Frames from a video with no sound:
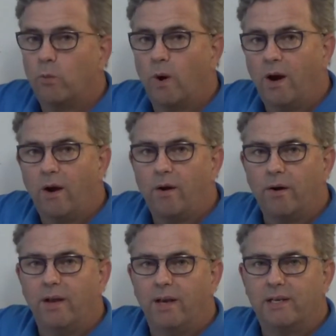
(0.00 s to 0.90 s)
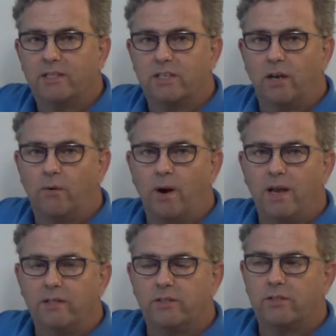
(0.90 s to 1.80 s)
where it
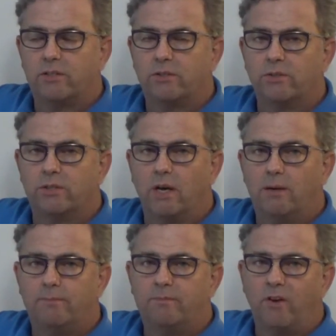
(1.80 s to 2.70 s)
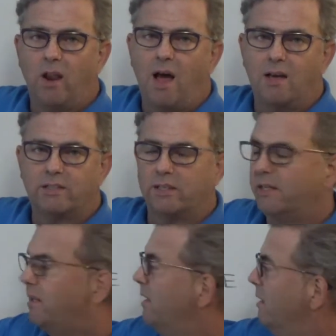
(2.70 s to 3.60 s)
accelerates to some
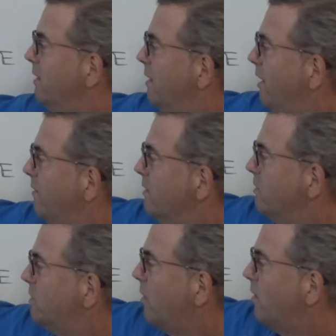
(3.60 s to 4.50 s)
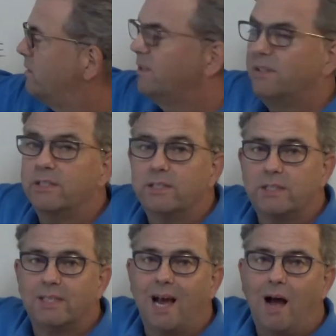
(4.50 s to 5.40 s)
velocity and then starts and then
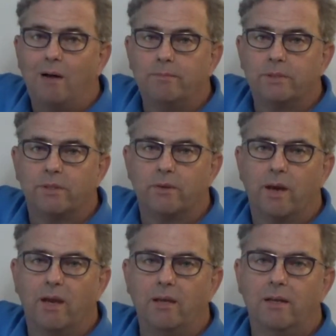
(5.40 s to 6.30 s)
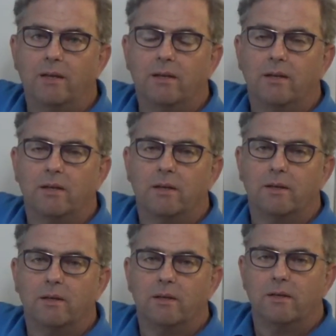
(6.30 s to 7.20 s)
stops, okay?
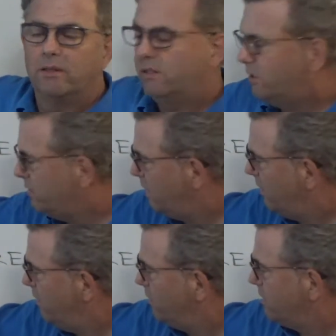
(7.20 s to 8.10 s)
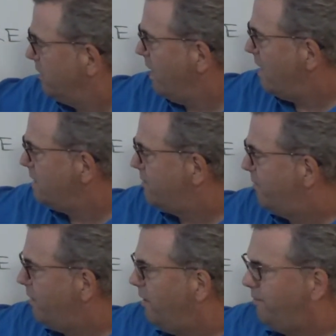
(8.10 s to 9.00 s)
Let's just say there's a nice,
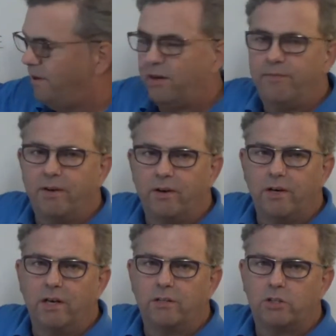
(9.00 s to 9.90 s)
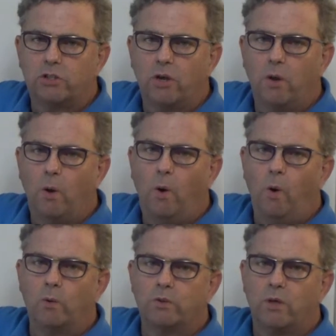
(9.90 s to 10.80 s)
very, very, very
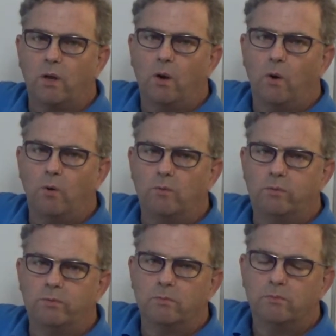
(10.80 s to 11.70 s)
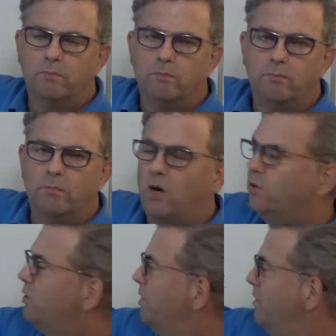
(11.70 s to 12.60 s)
slow
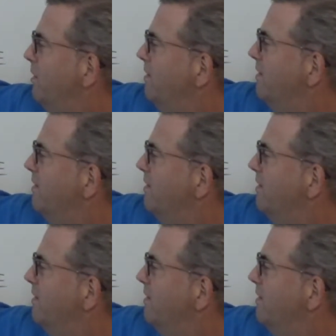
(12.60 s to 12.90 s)
motion